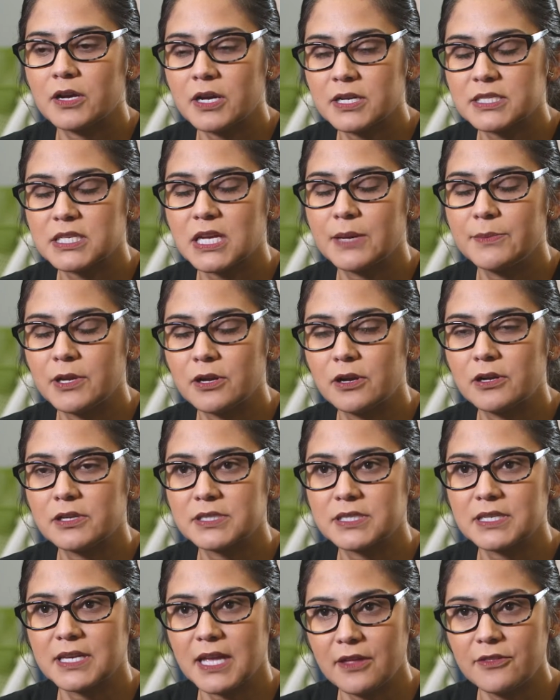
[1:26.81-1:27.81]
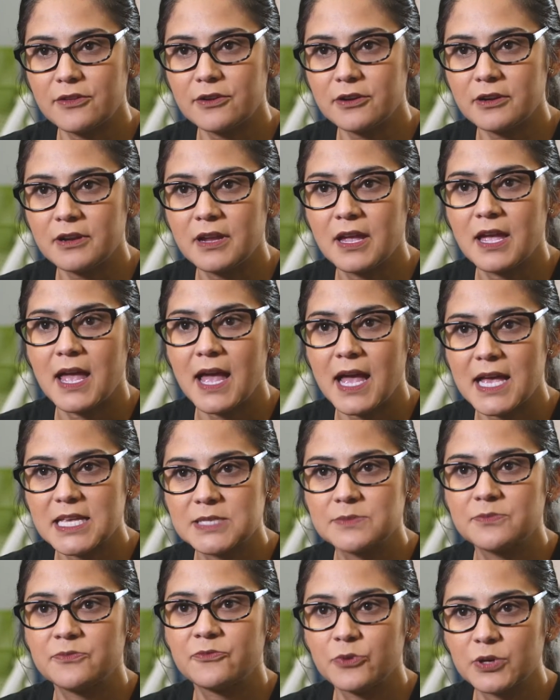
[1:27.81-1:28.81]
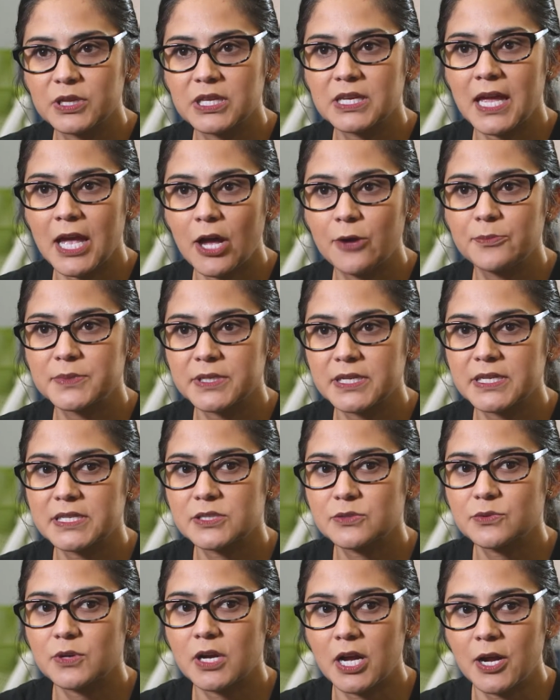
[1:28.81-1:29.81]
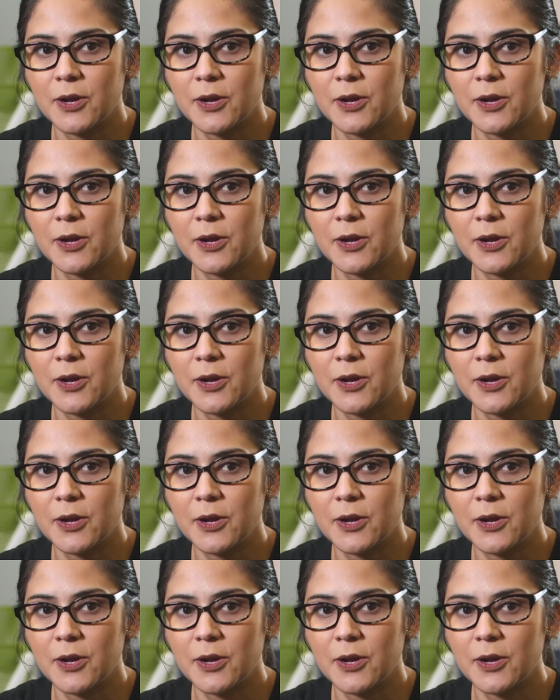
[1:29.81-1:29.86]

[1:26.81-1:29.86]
us coming all together has really helped us